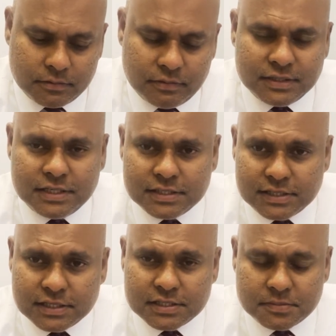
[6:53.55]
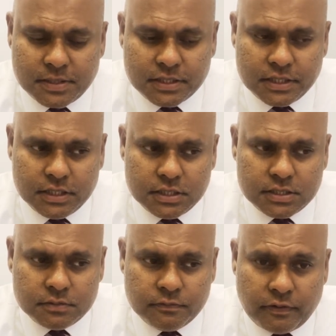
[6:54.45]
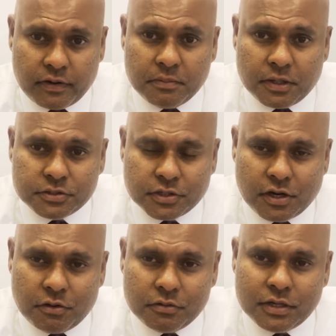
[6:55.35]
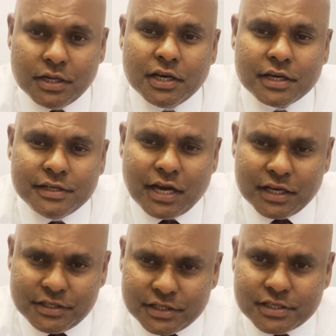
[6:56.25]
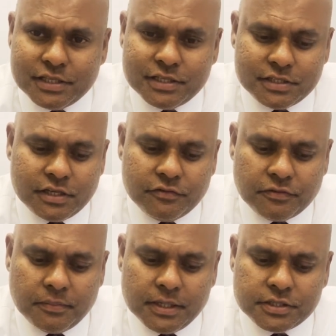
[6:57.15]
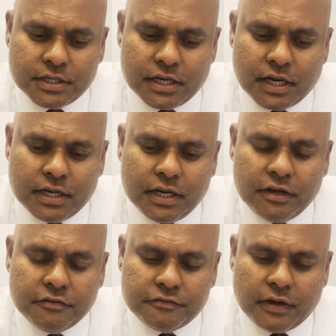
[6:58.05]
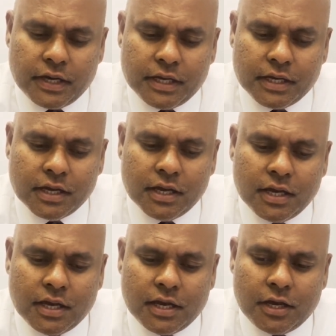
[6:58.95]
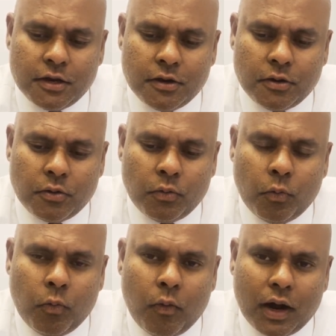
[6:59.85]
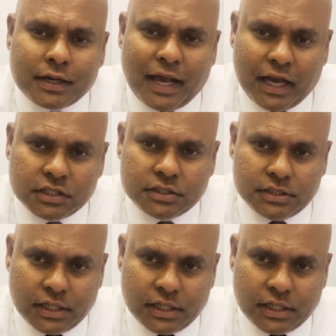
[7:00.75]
Readiness assessment is very much around digesting this information and identifying what action